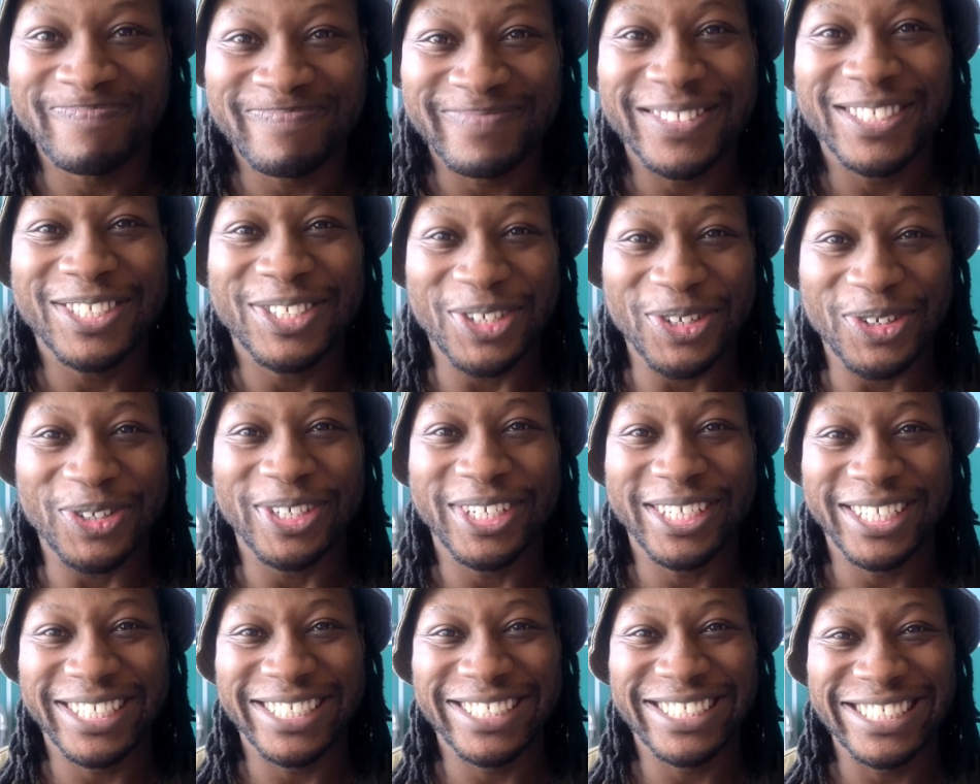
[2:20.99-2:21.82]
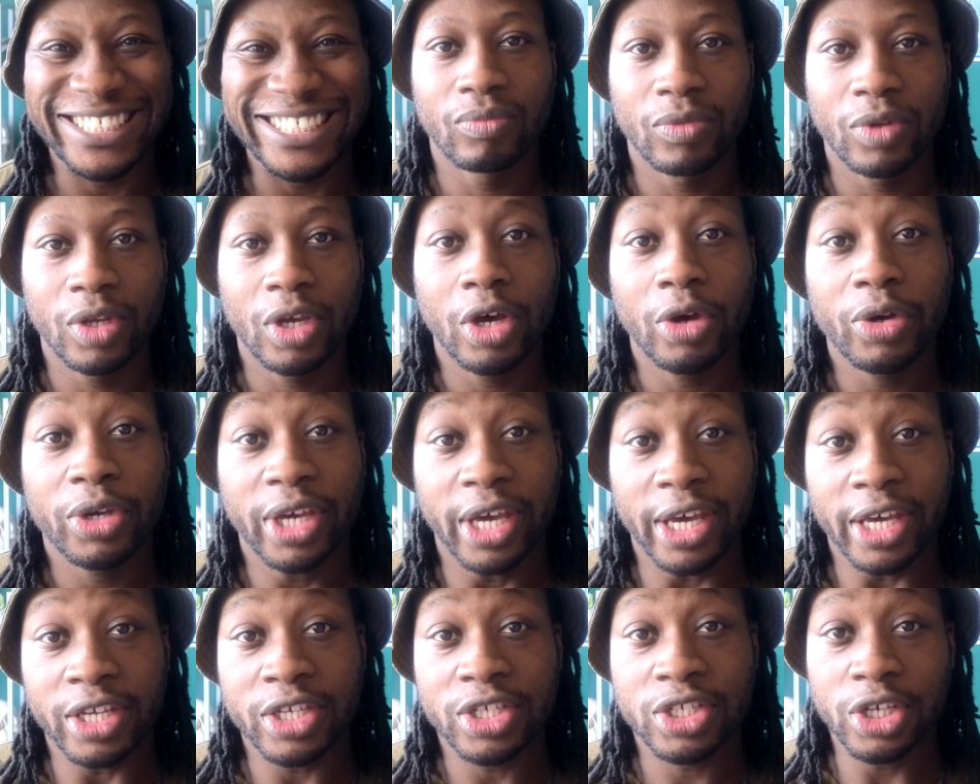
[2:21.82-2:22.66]
So,
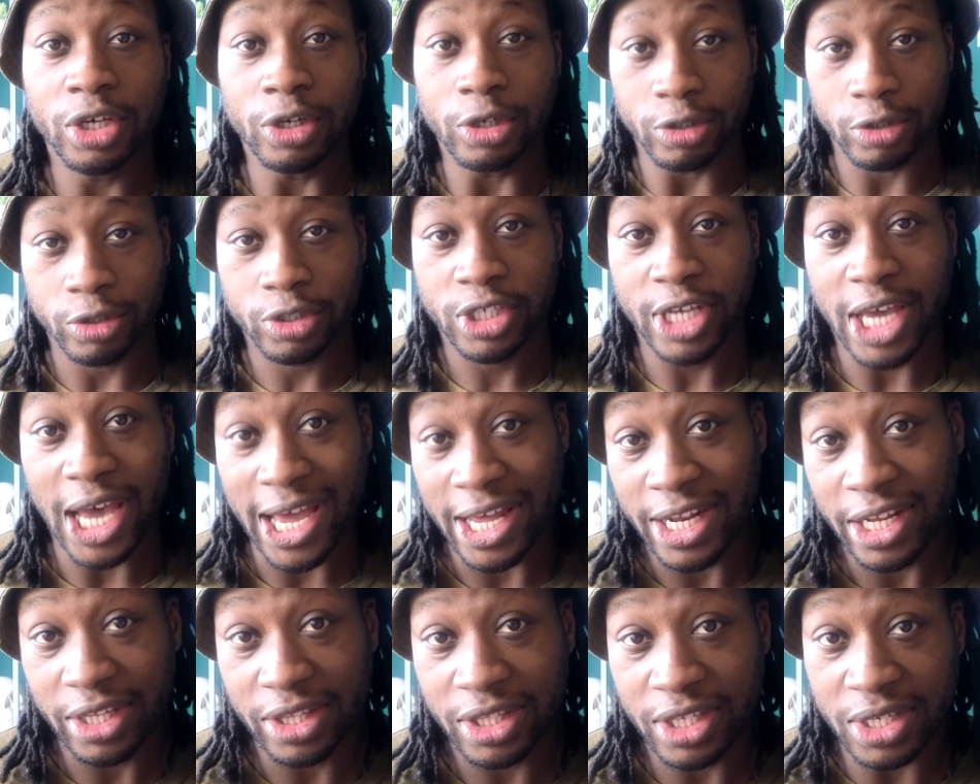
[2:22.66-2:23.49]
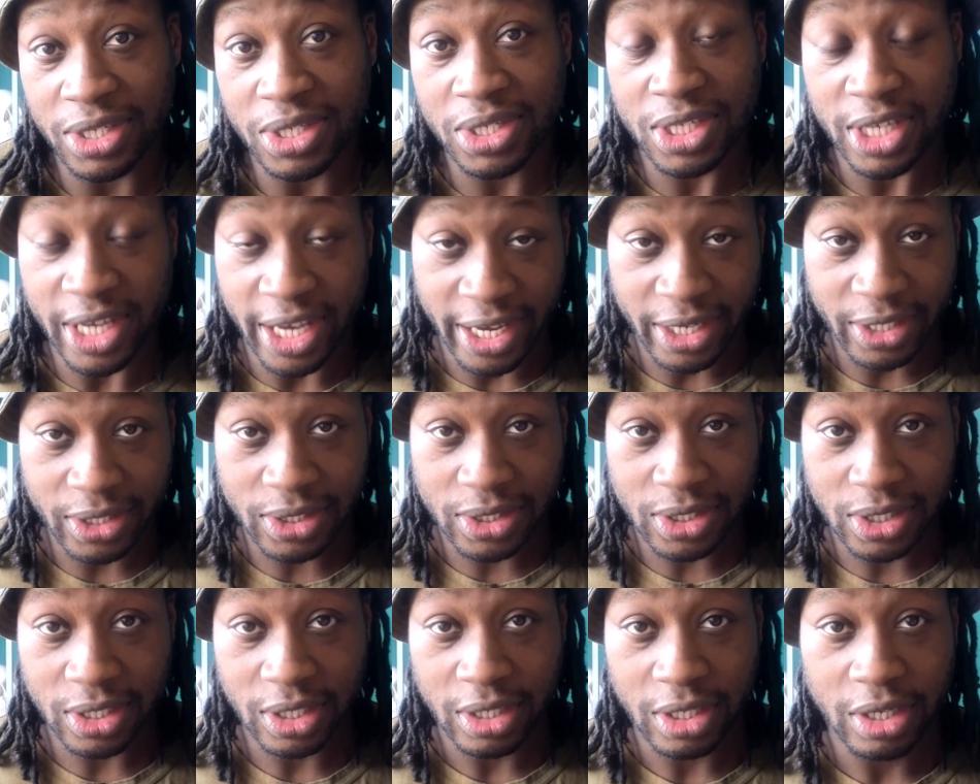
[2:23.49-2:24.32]
okay, so to edit this
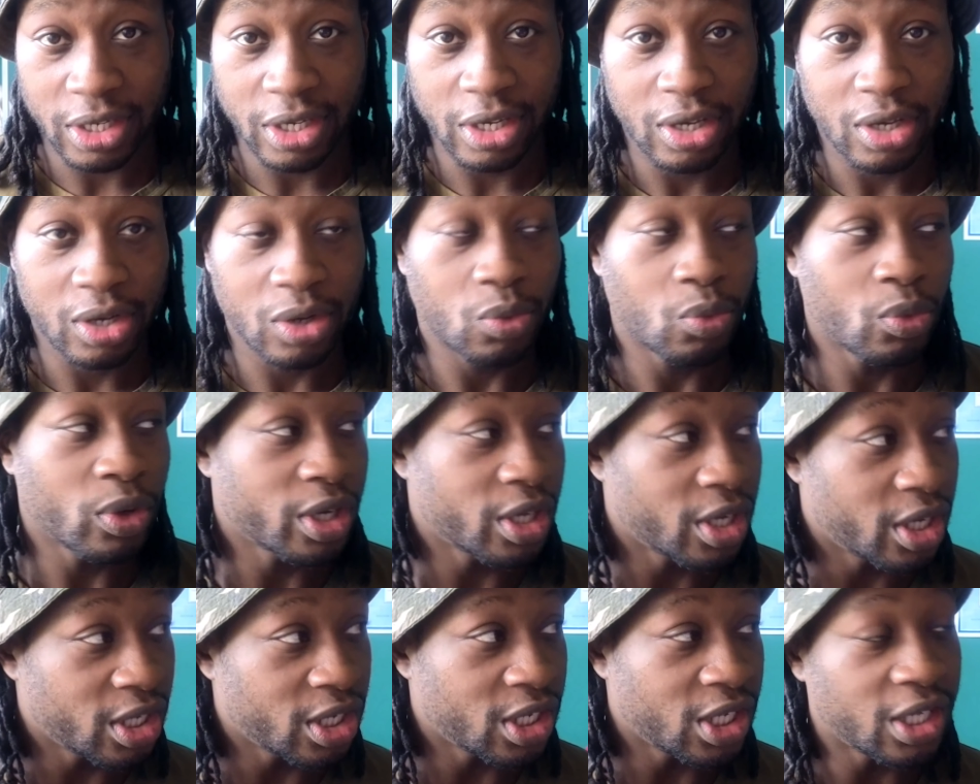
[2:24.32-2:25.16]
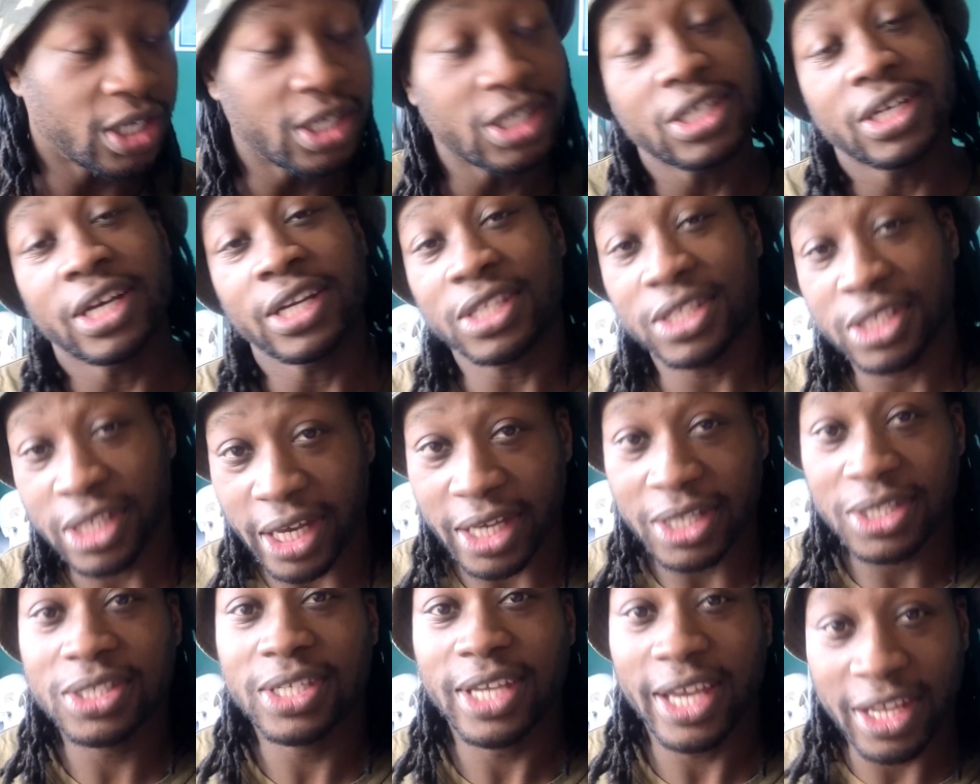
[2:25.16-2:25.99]
text, we're going to need a
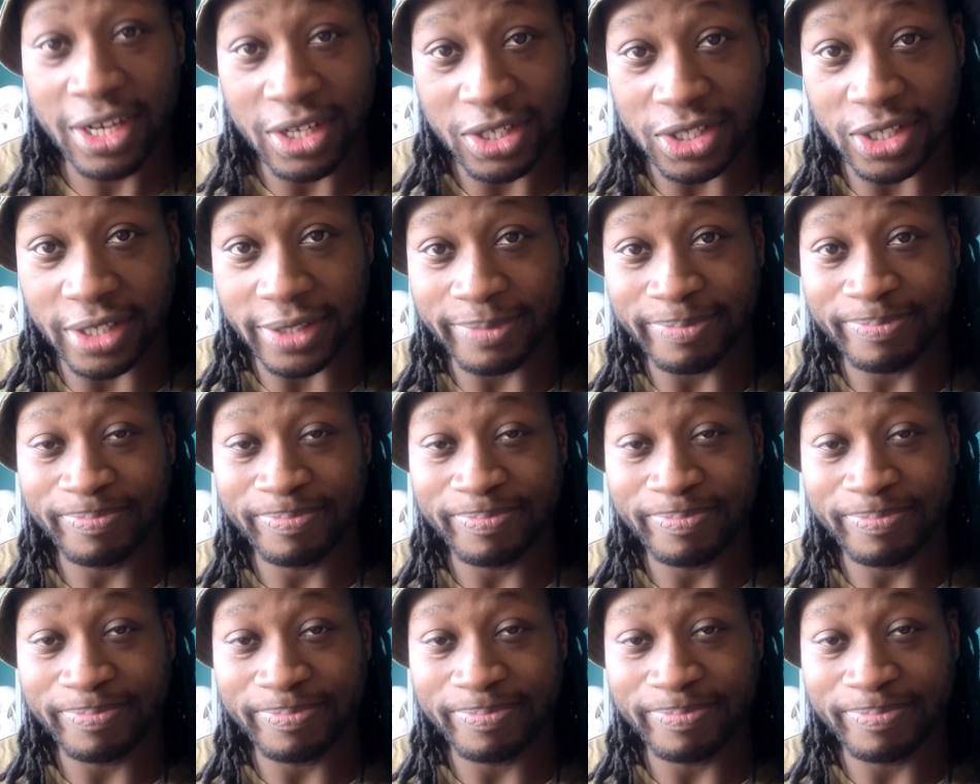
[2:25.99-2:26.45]
text editor.